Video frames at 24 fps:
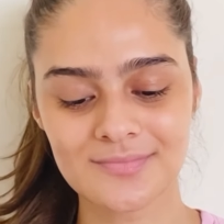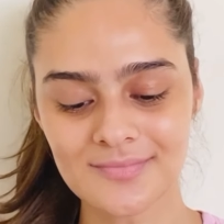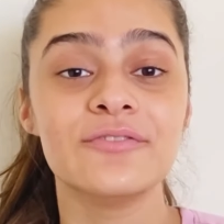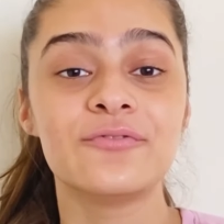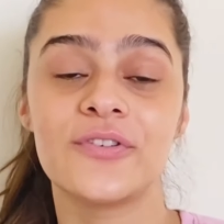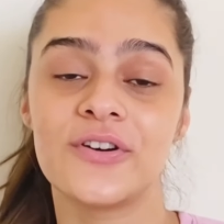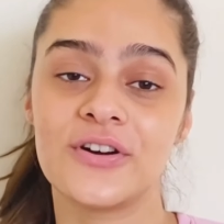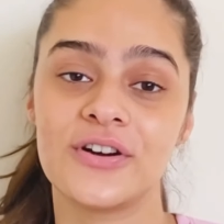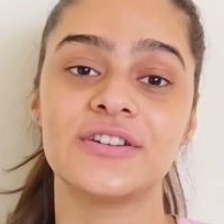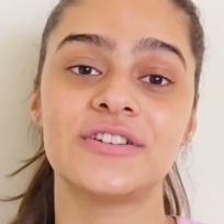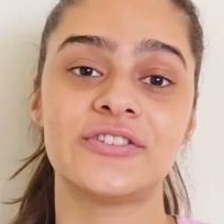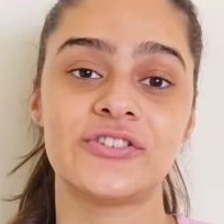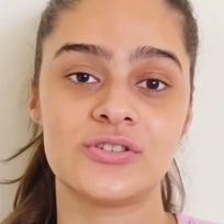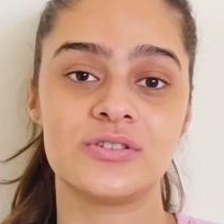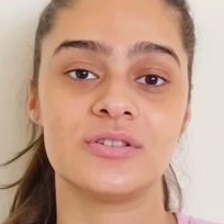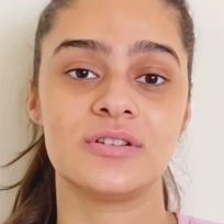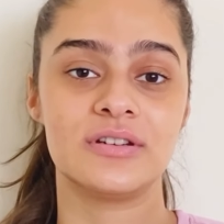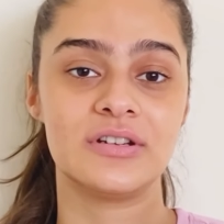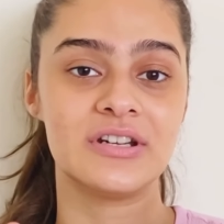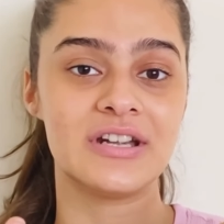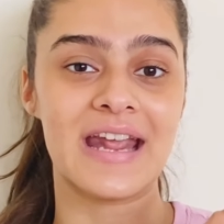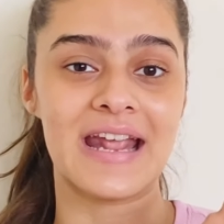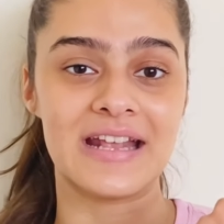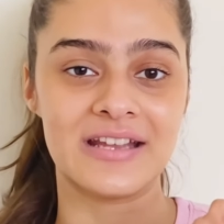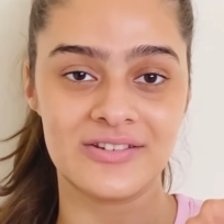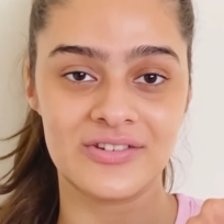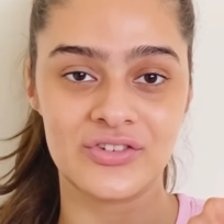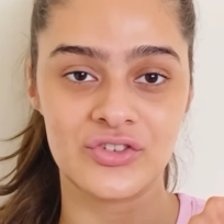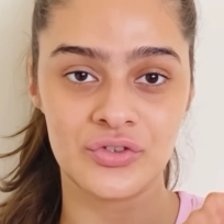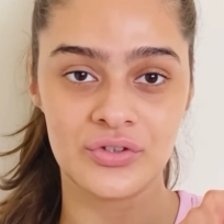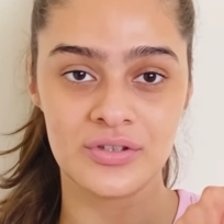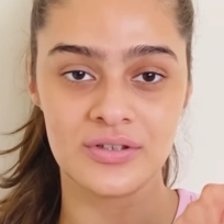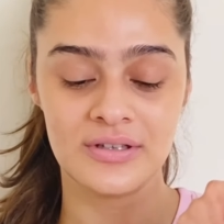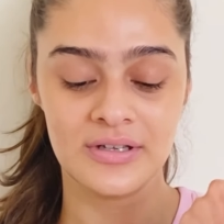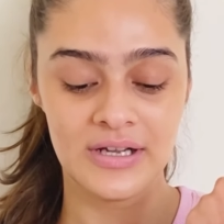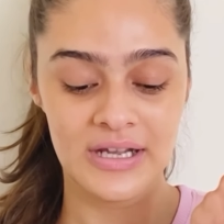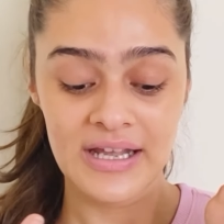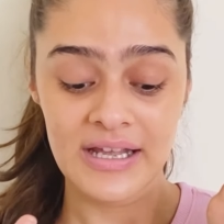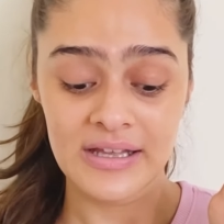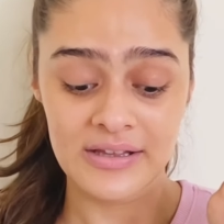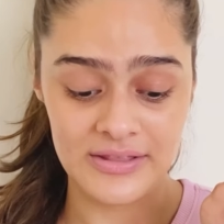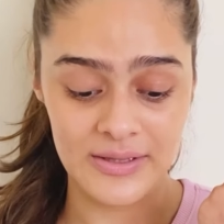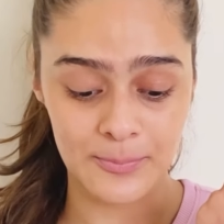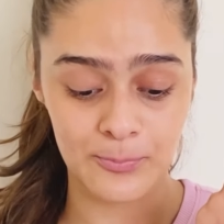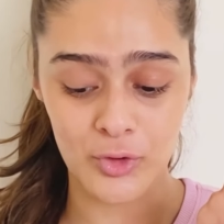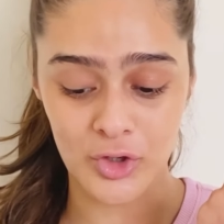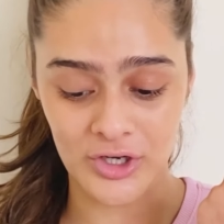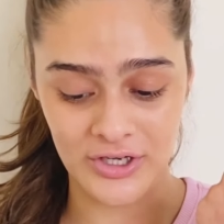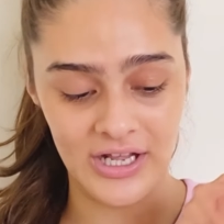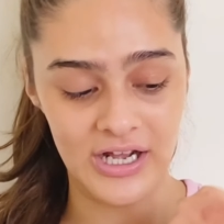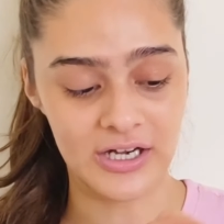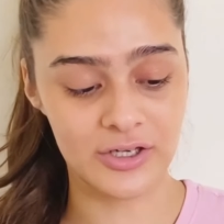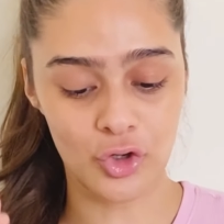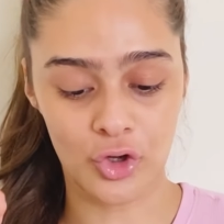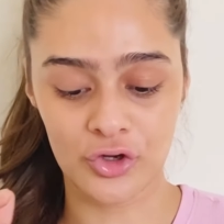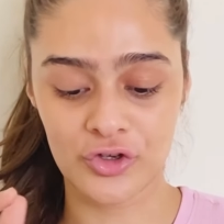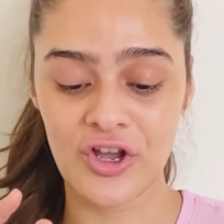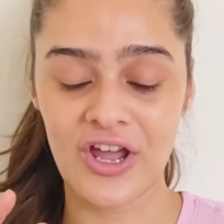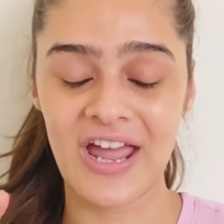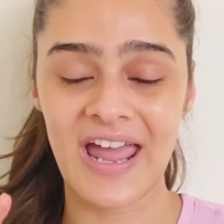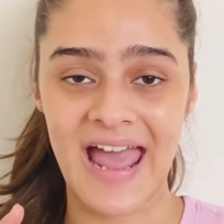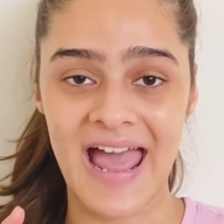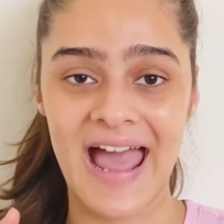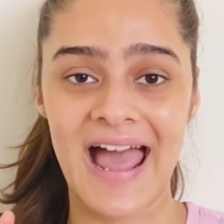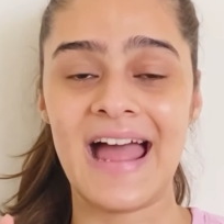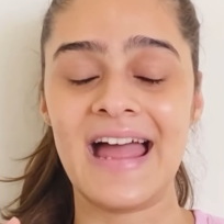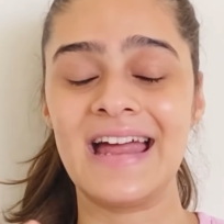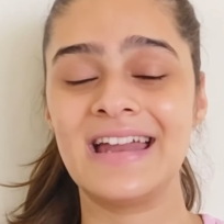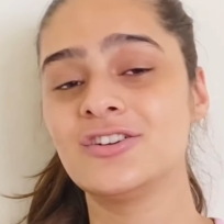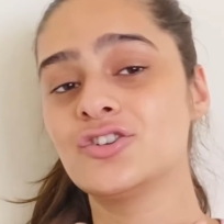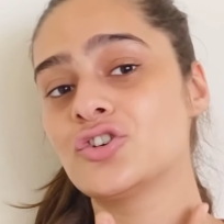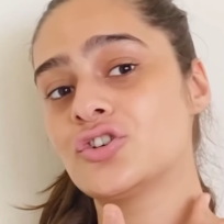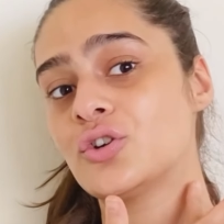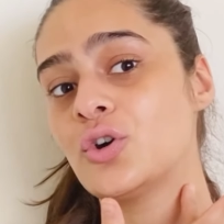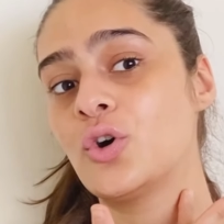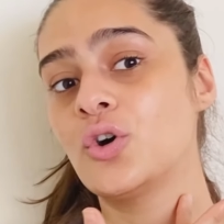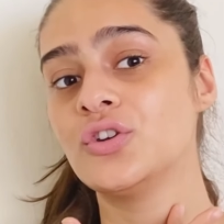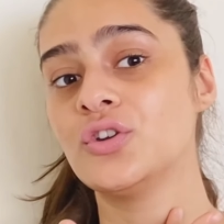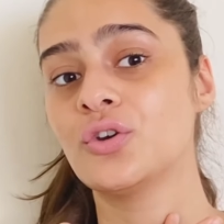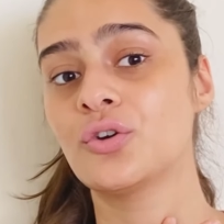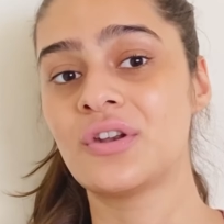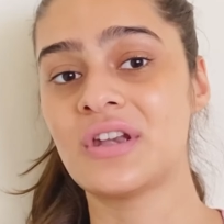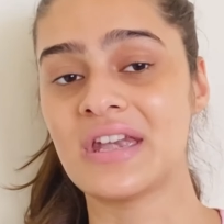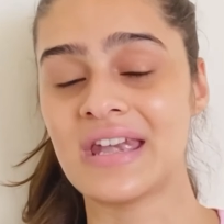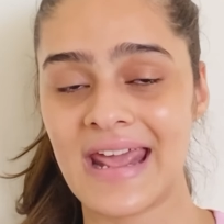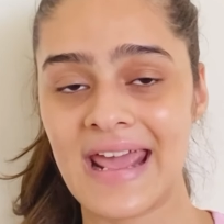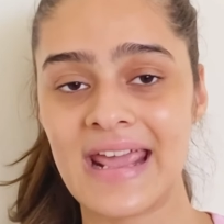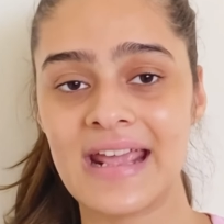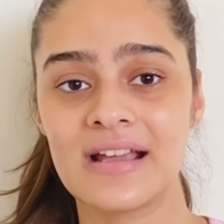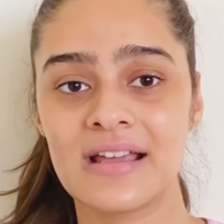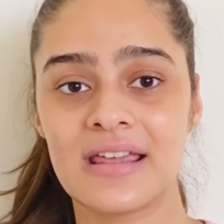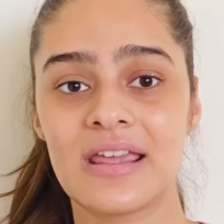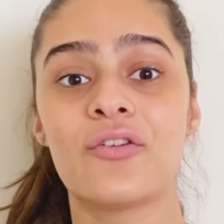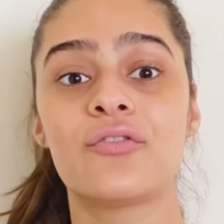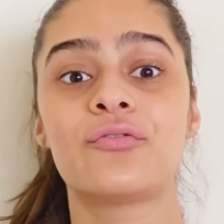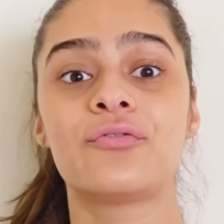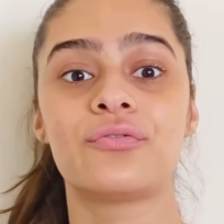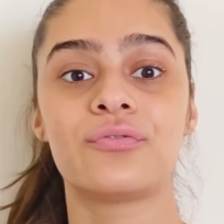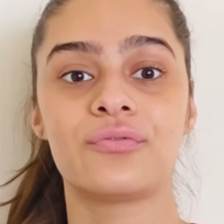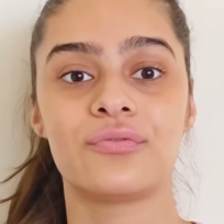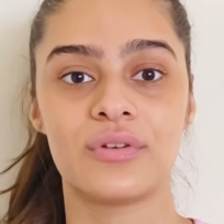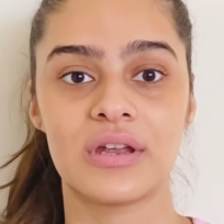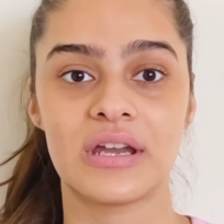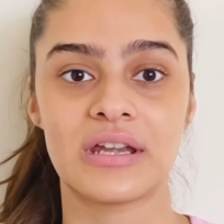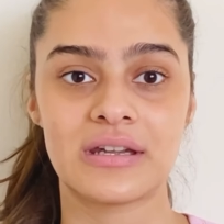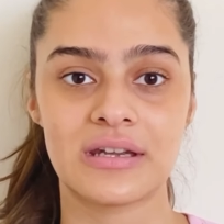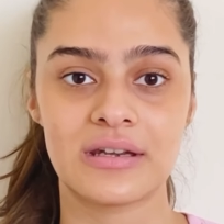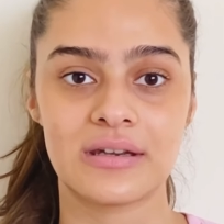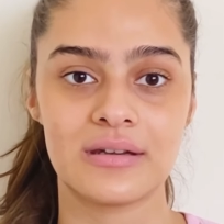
First, test the product on your hand or on your neck if it,